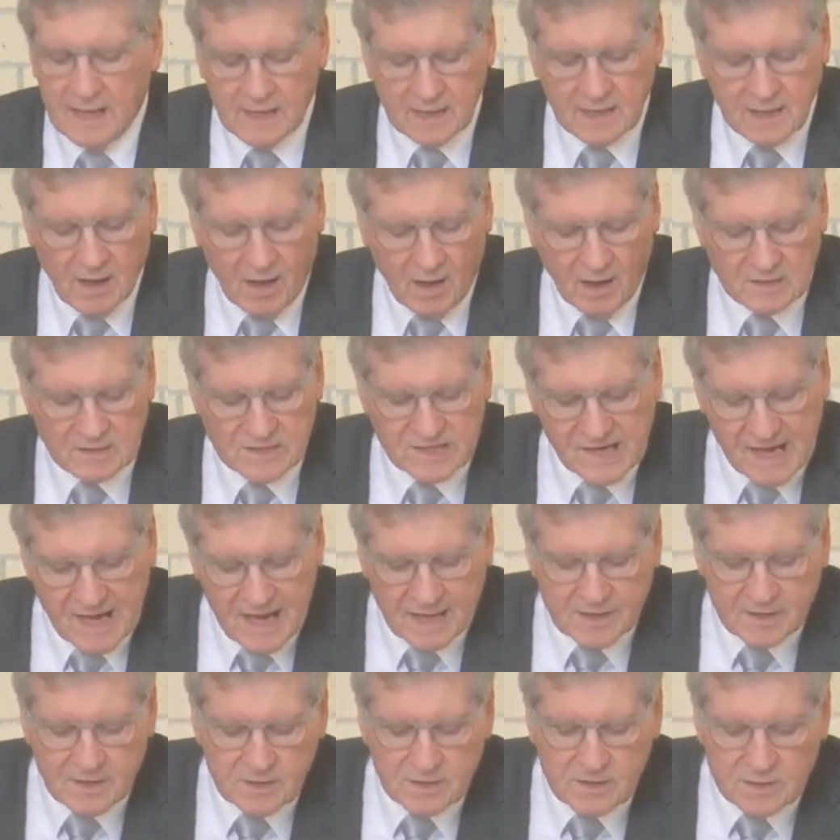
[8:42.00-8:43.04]
God
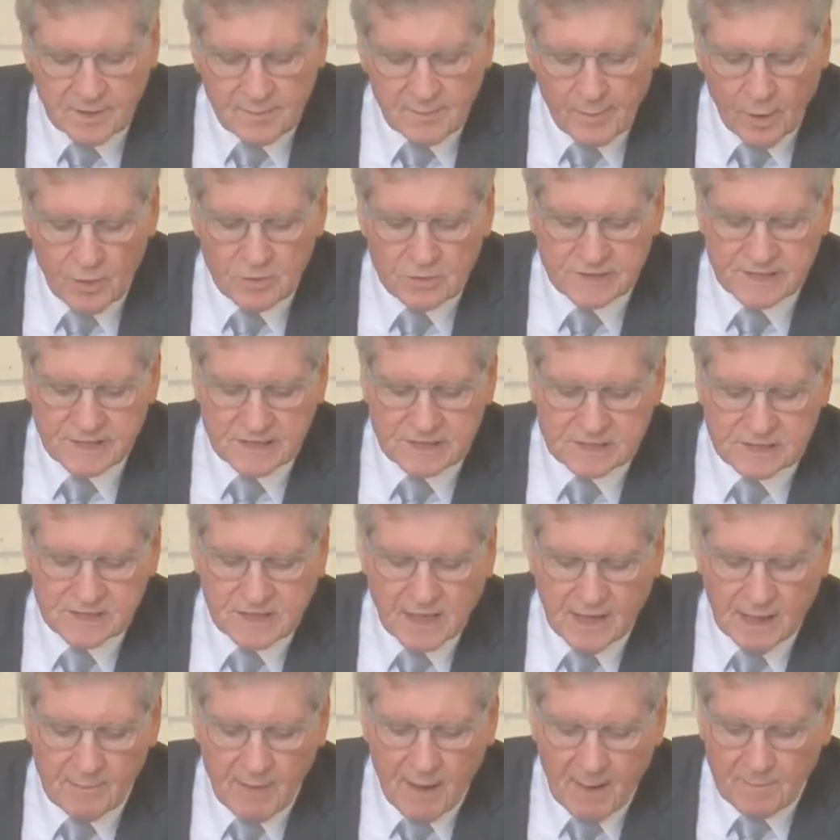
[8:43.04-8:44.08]
said to Moses,
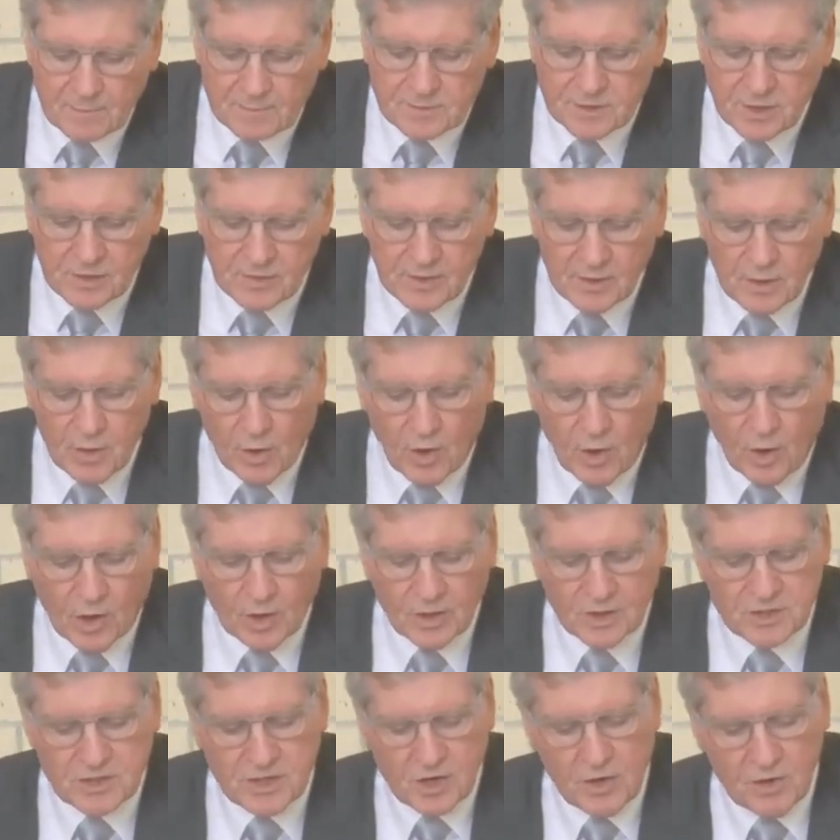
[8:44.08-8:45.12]
"Come up to the
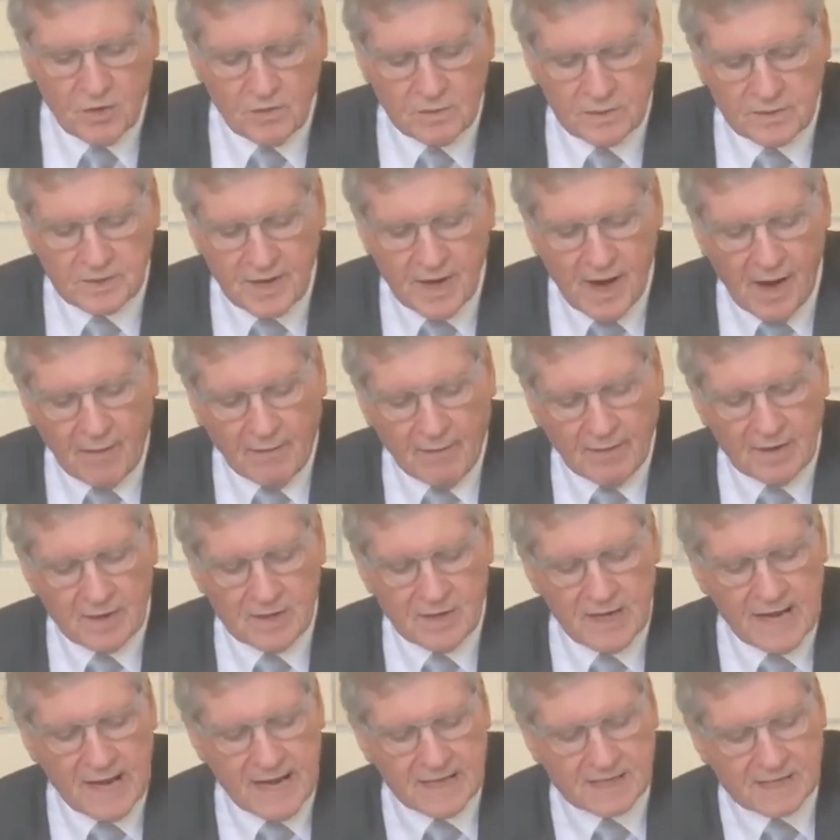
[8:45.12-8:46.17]
Lord, you and Aaron,
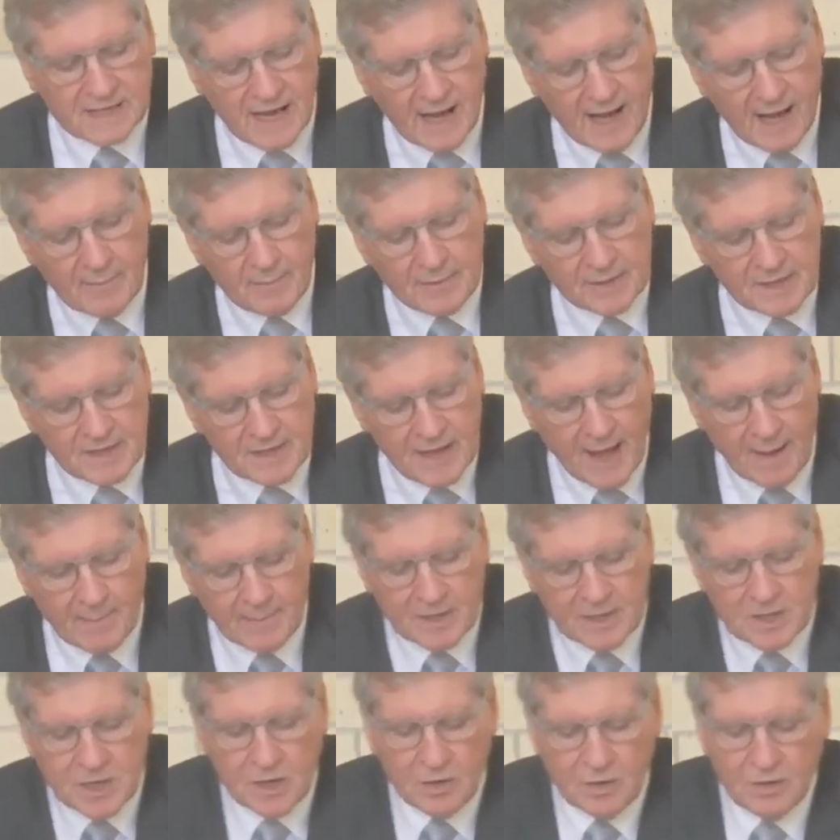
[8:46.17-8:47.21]
Nadab and
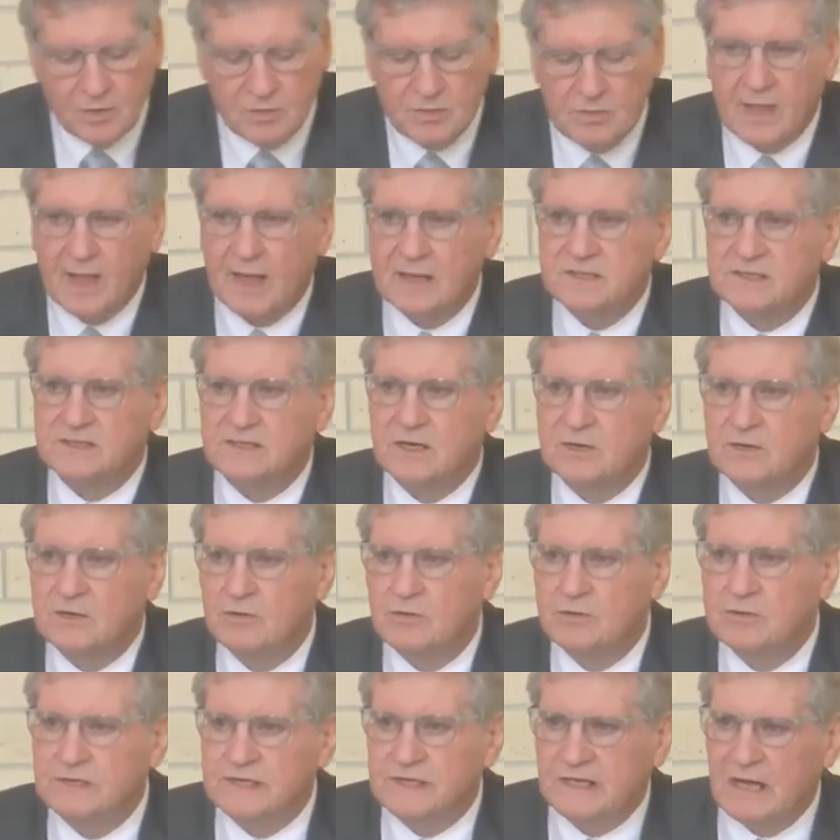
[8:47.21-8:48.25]
Abihu," that's the
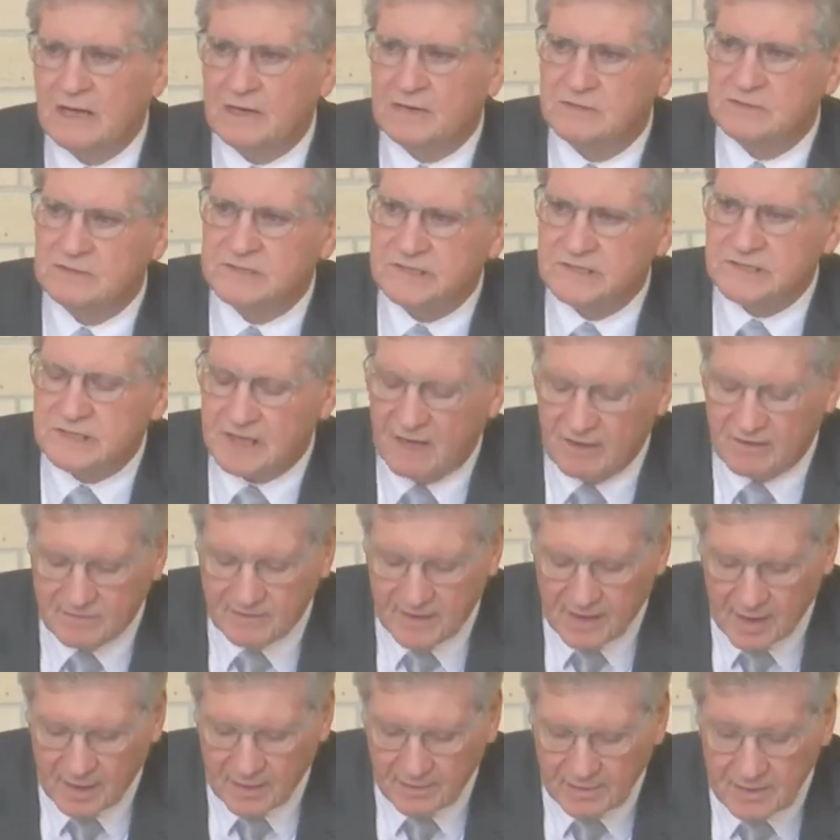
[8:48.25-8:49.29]
two sons of
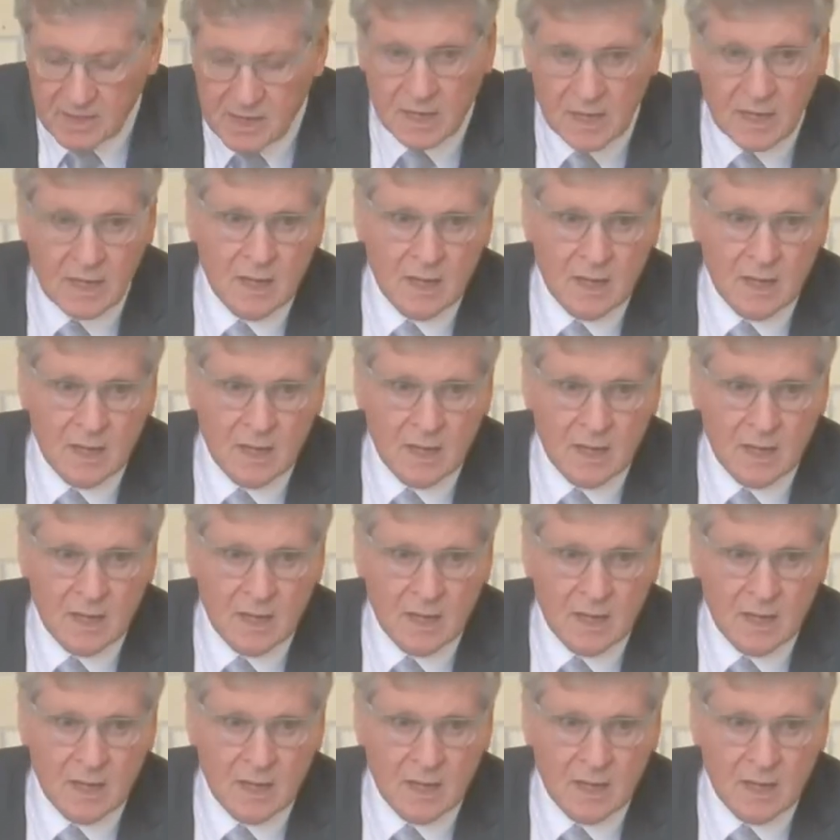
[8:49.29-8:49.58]
Aaron.